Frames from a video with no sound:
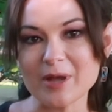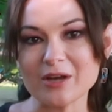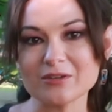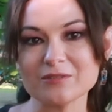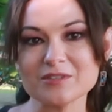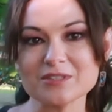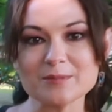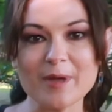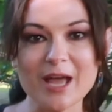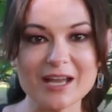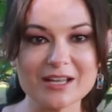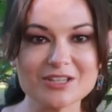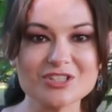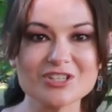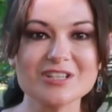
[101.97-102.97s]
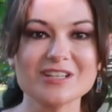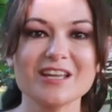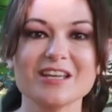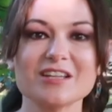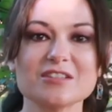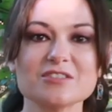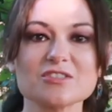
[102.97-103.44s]
out of its packaging
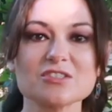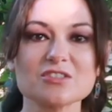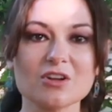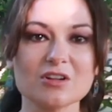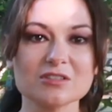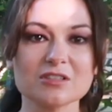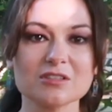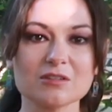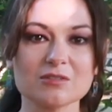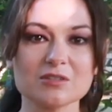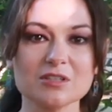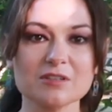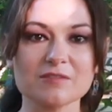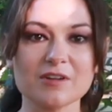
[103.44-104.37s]
and installed it only